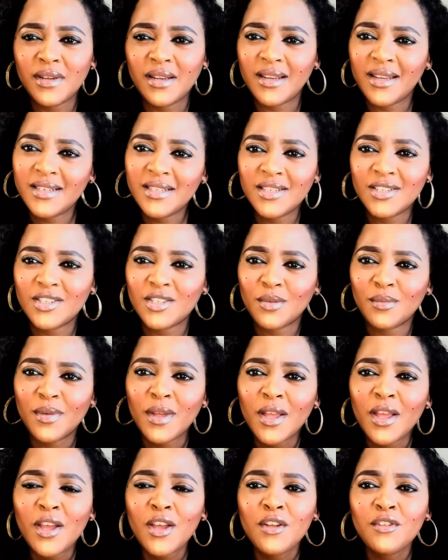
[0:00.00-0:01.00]
relationship,
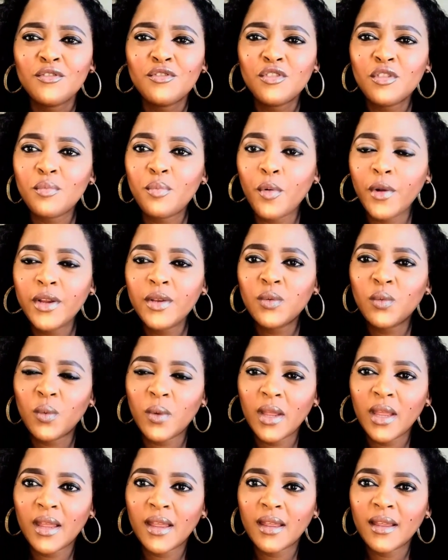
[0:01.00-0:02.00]
to the point
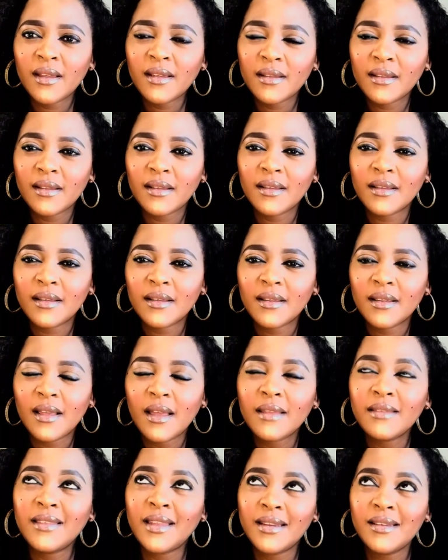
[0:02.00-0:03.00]
where
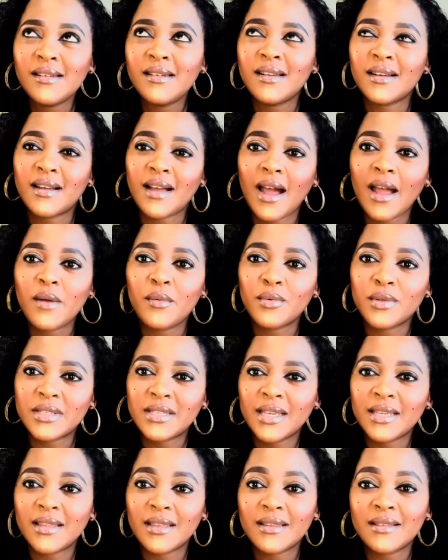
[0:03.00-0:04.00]
Nadia Nakai would
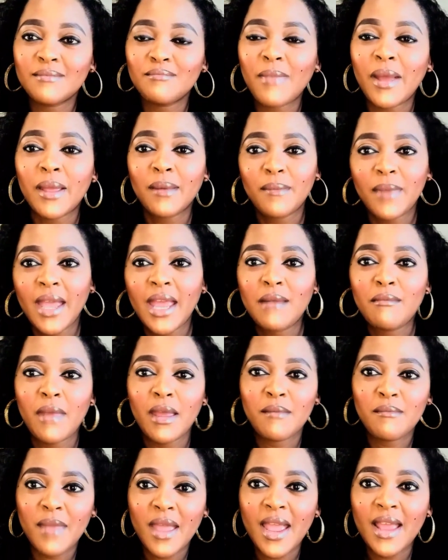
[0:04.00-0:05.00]
say that my
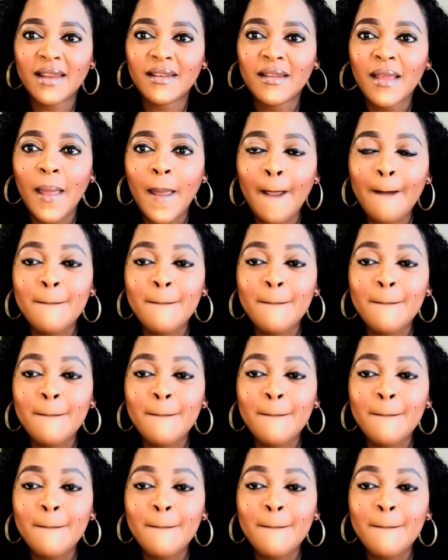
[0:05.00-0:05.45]
man,